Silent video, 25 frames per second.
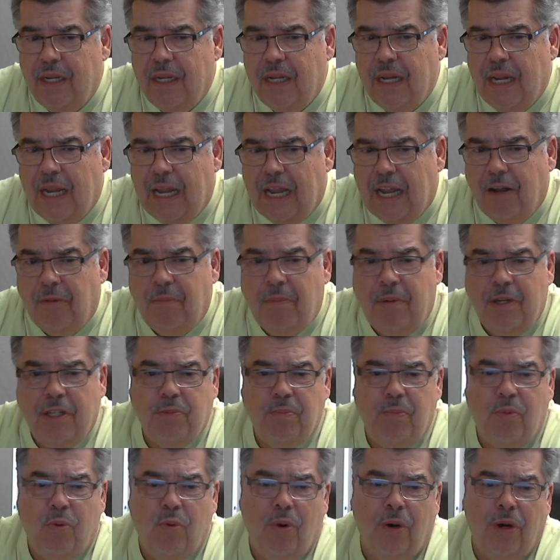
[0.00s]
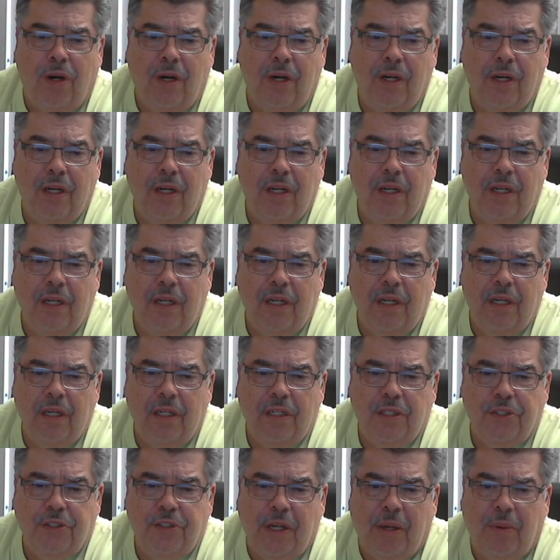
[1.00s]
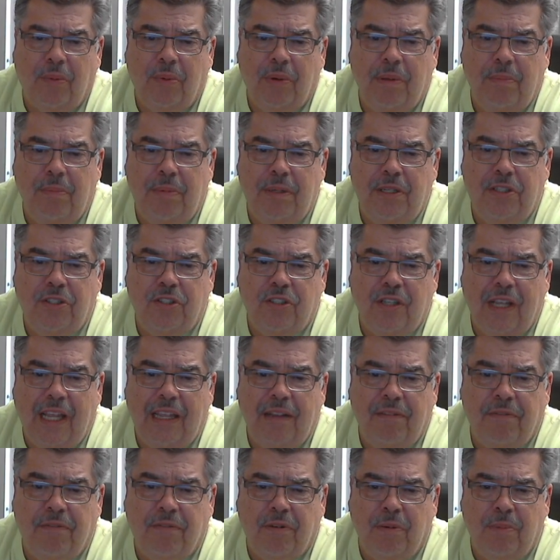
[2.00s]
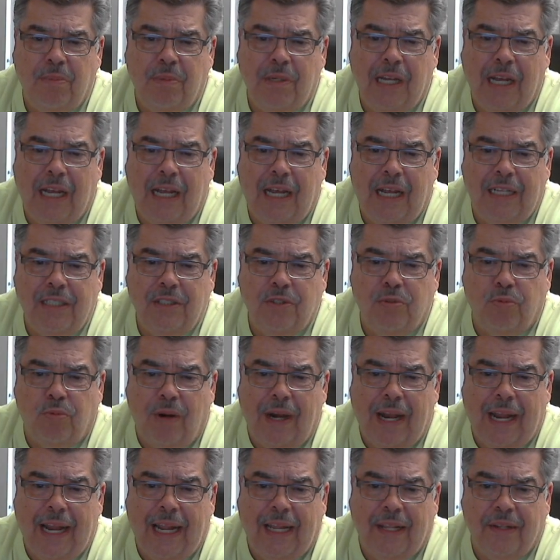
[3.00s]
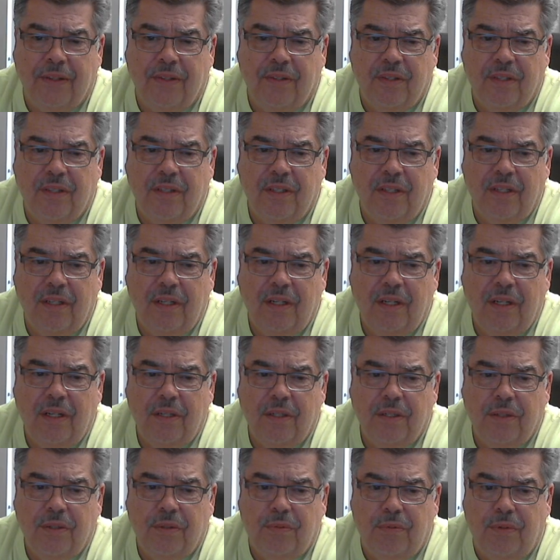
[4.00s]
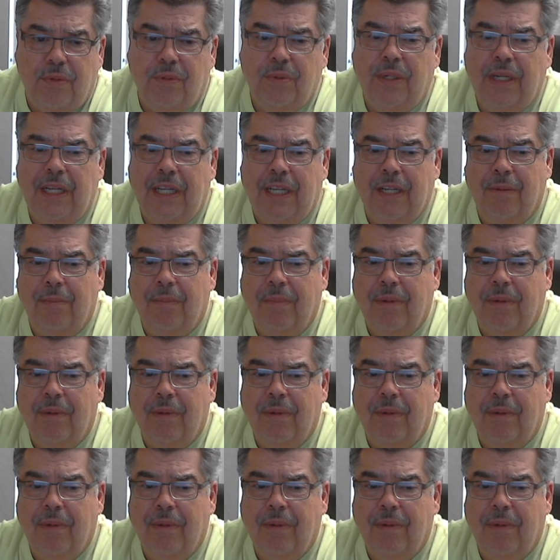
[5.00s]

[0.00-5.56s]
how much more shall we be saved from God's wrath through him?